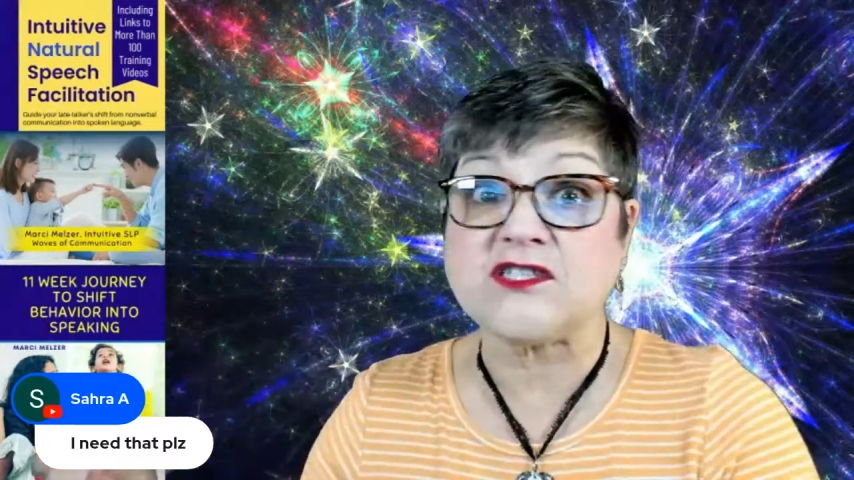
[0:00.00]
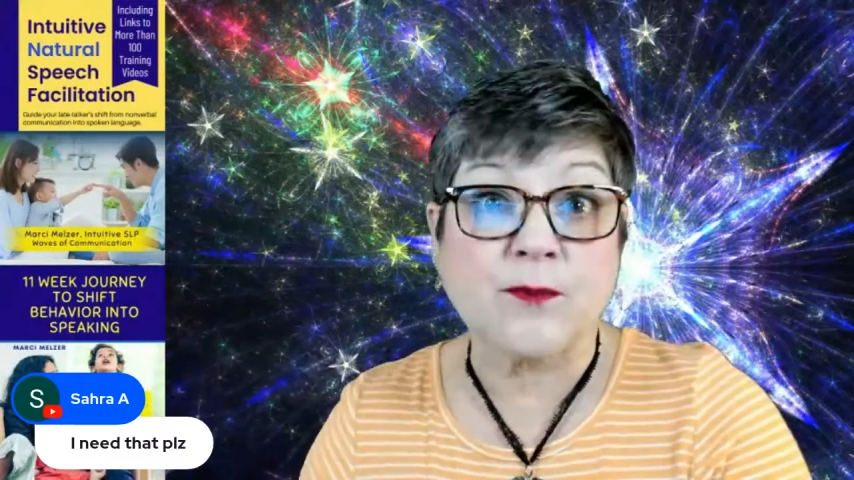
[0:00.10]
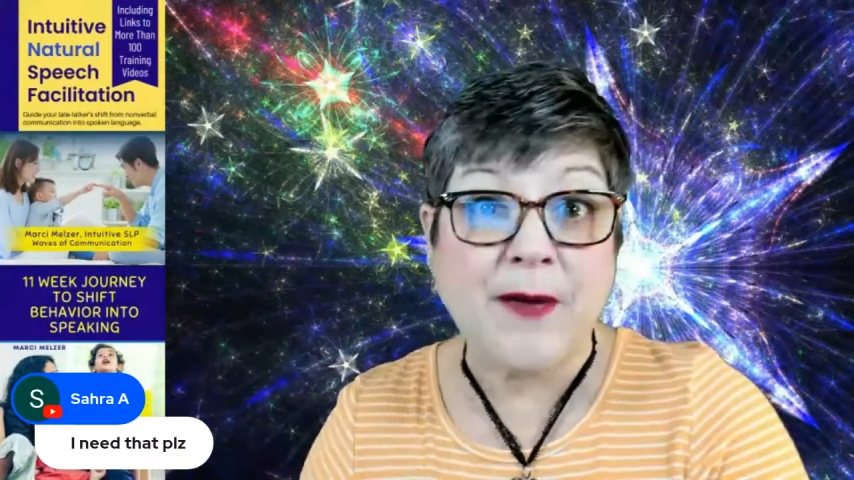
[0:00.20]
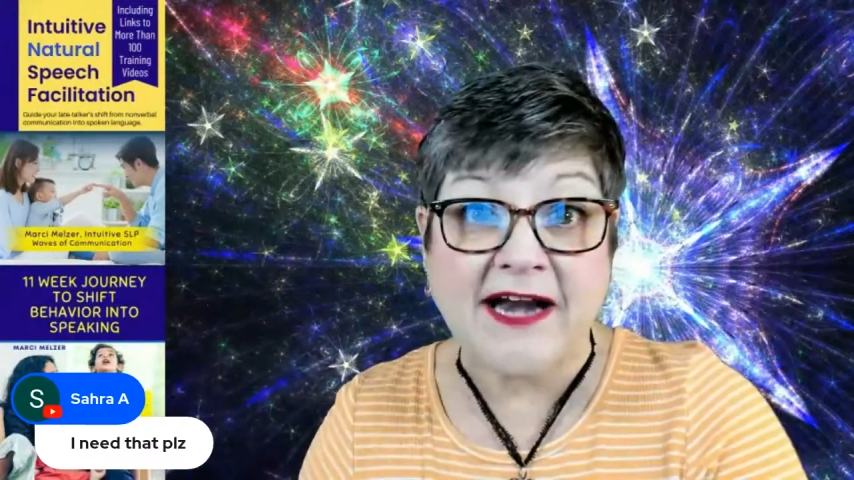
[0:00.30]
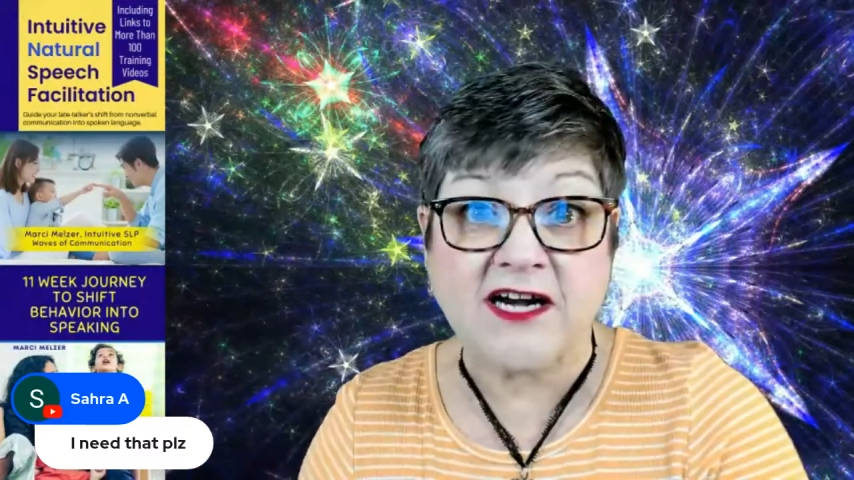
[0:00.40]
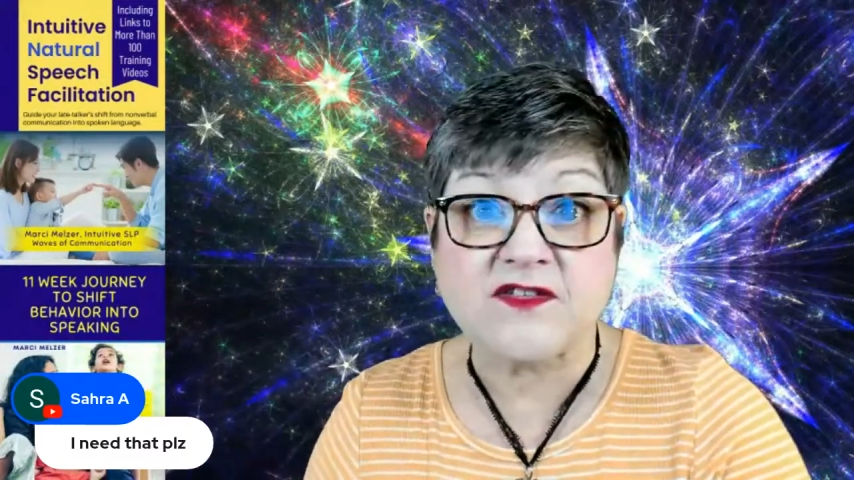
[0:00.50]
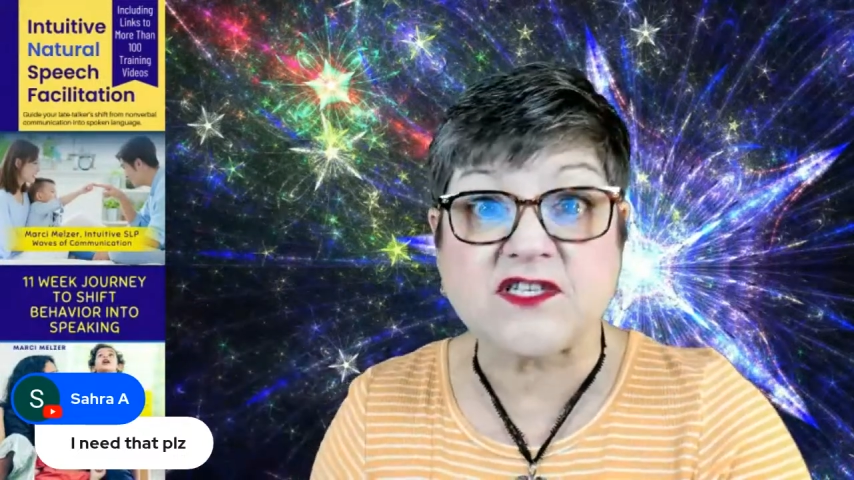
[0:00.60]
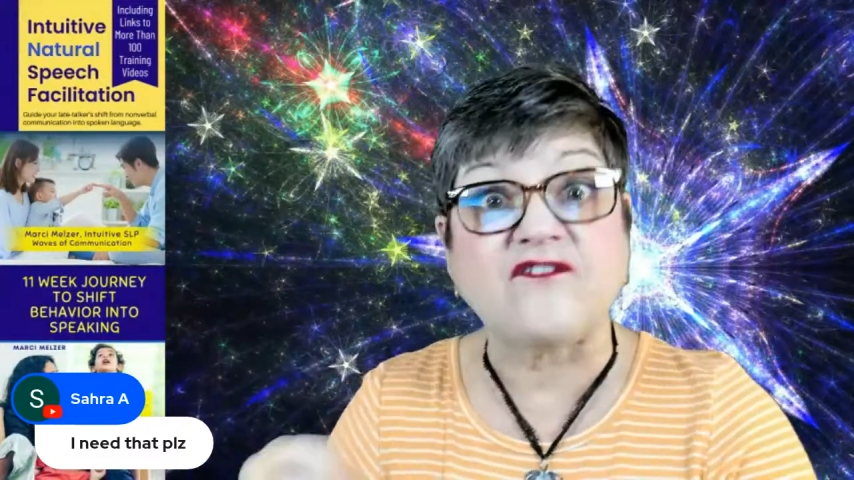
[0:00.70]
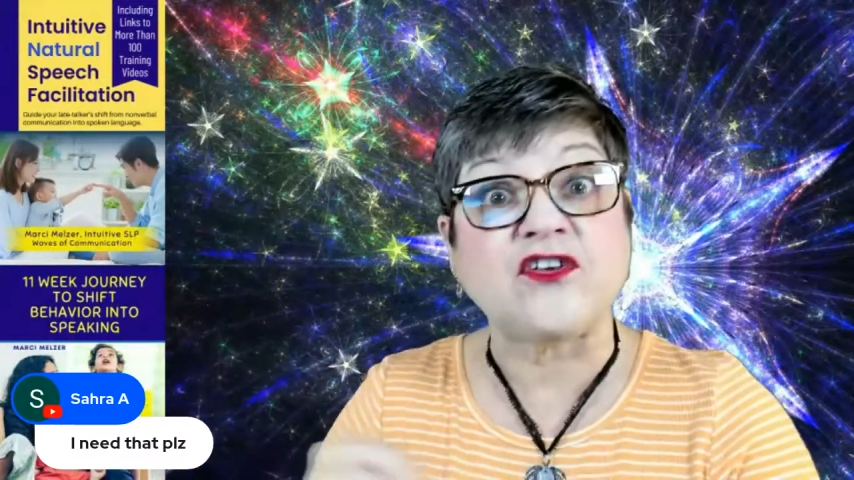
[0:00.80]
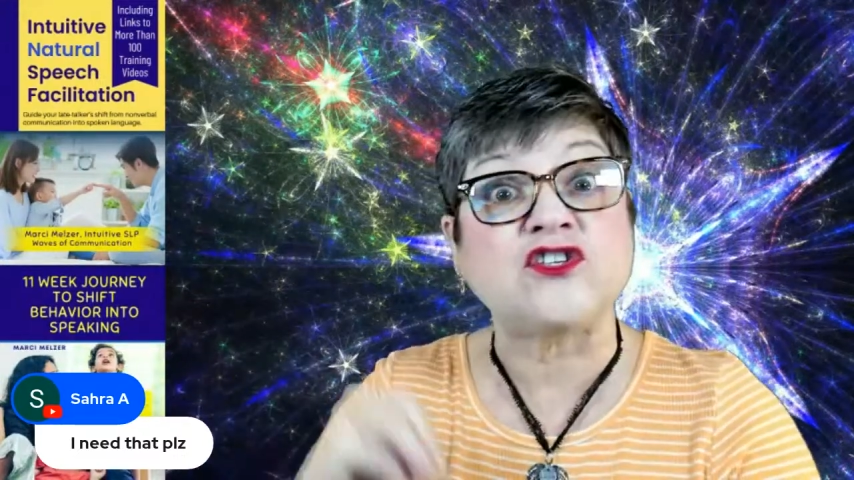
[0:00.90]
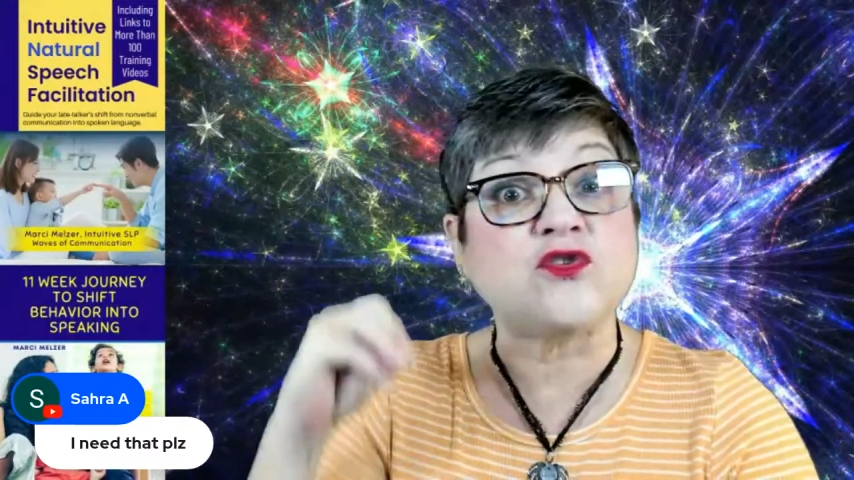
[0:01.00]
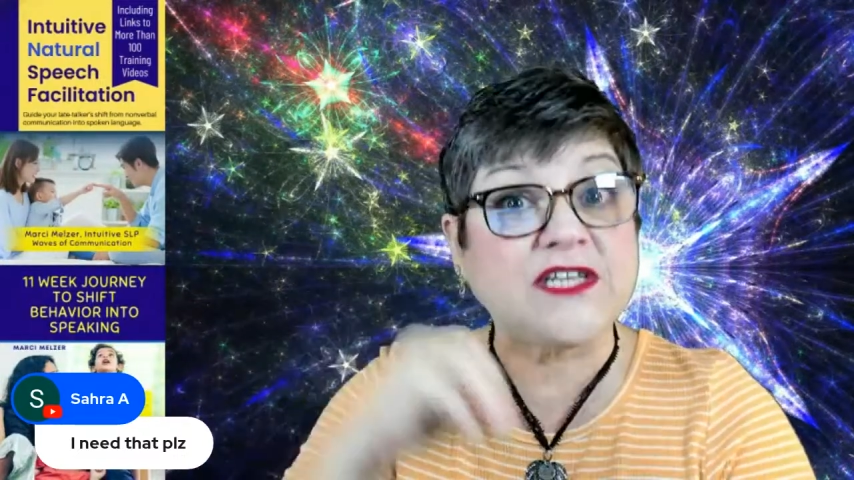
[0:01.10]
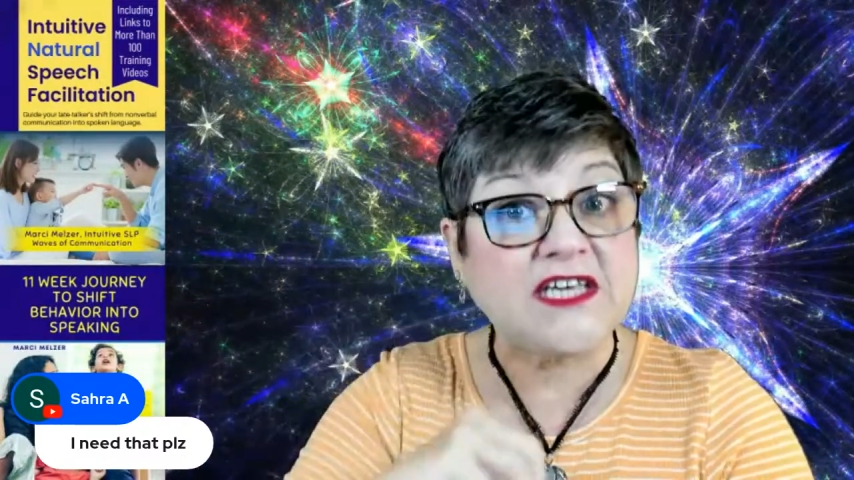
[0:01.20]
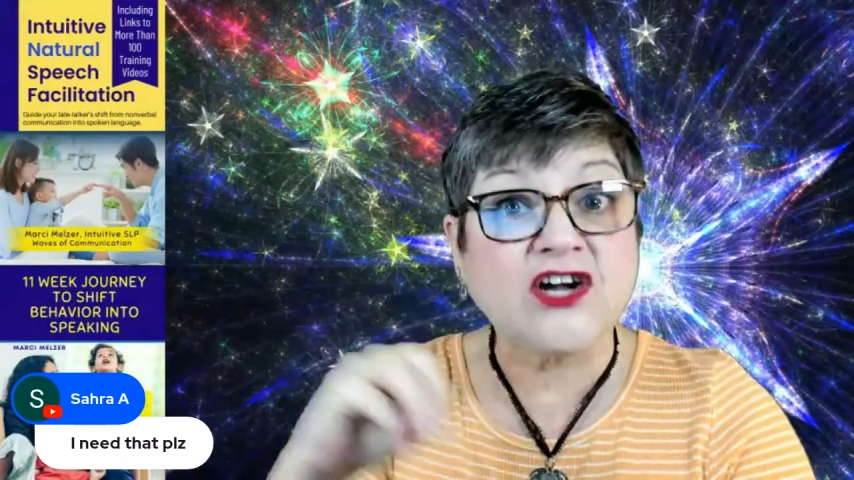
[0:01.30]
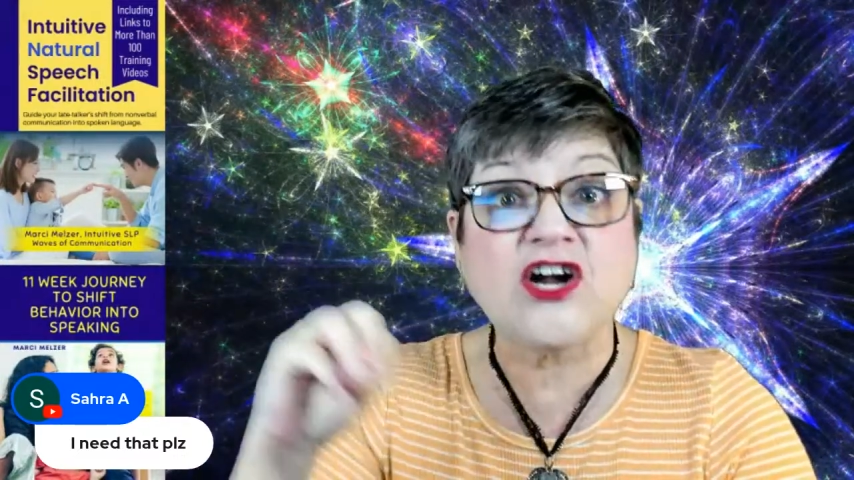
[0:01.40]
repetitive stuff, he'll do it
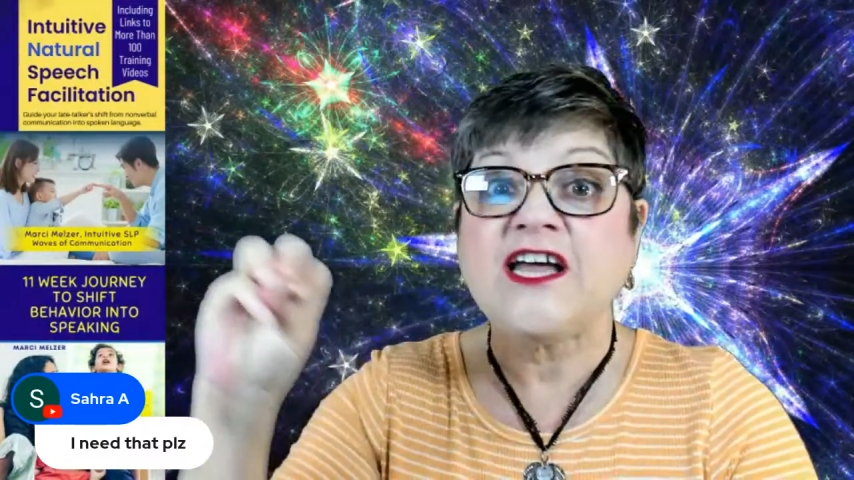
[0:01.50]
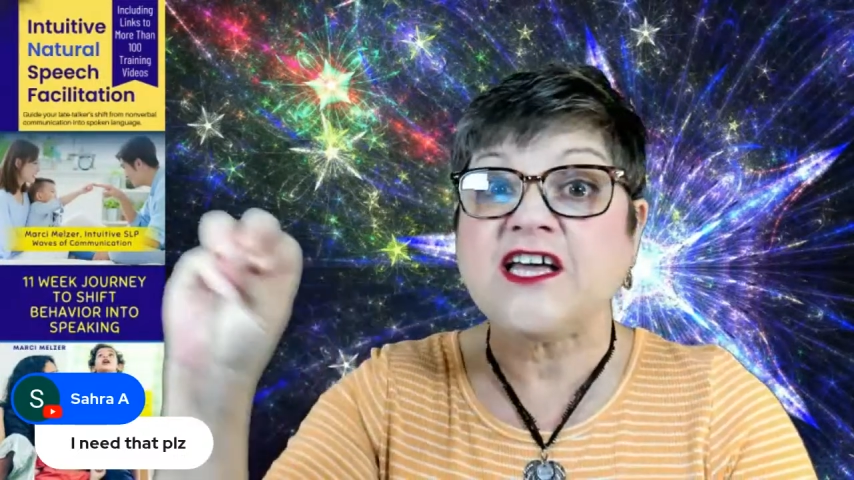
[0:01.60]
here,